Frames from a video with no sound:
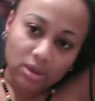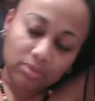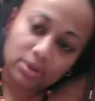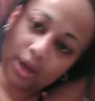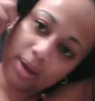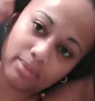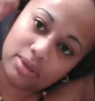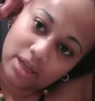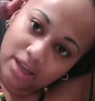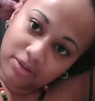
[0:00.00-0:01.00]

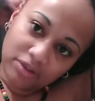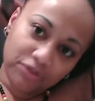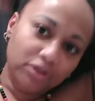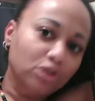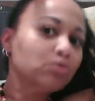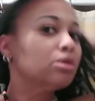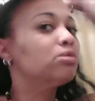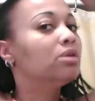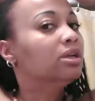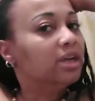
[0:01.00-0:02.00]
sometimes like it, it feels really
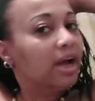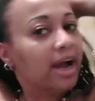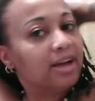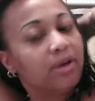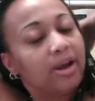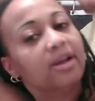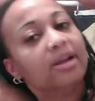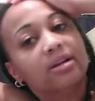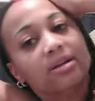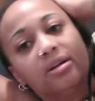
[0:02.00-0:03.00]
really
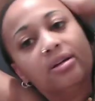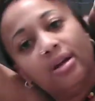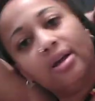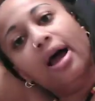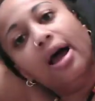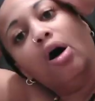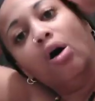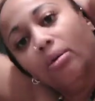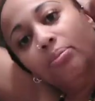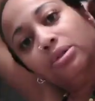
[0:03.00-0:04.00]
dehydrated
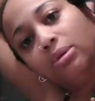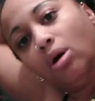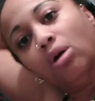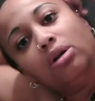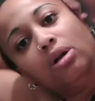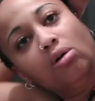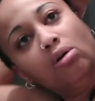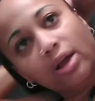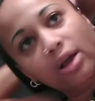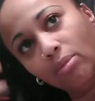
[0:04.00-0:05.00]
I'll um, put some coconut
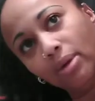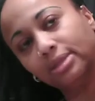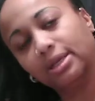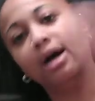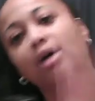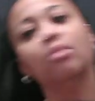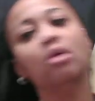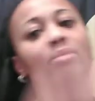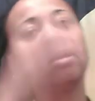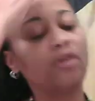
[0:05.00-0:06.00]
oil like on my scalp
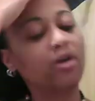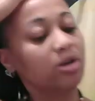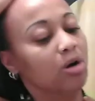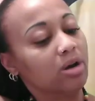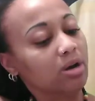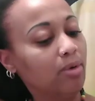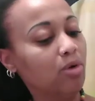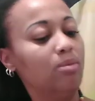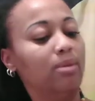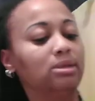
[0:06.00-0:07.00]
but I've already coconut
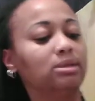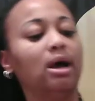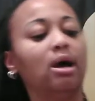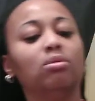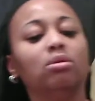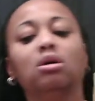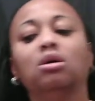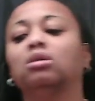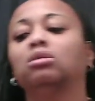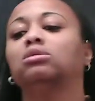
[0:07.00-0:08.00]
oil on my scalp
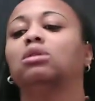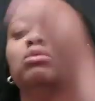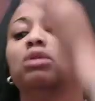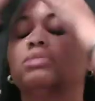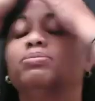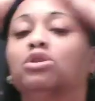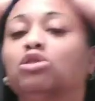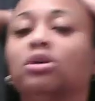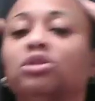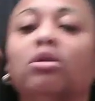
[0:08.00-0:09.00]
so I don't like to
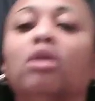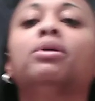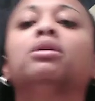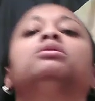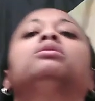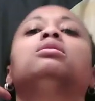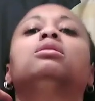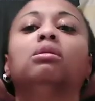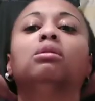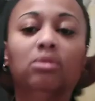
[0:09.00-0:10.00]
put too much on there because it
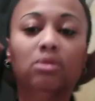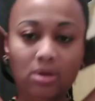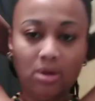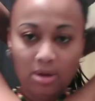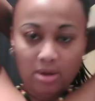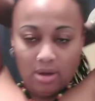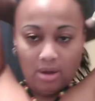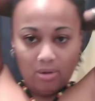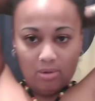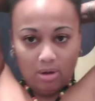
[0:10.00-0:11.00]
um
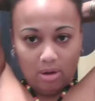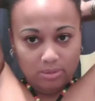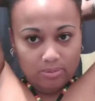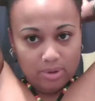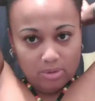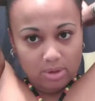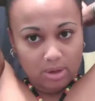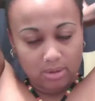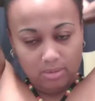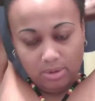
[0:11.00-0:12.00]
I don't cause a
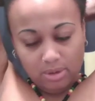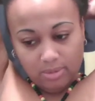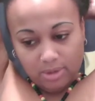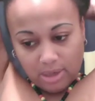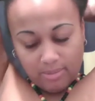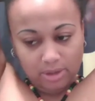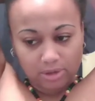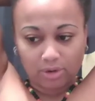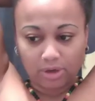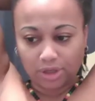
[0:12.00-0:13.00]
buildup so I'm gonna take my
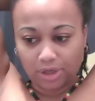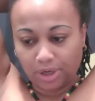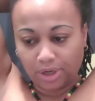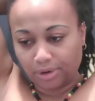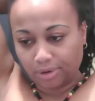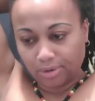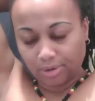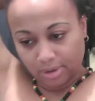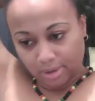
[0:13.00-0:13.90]
scrunchie here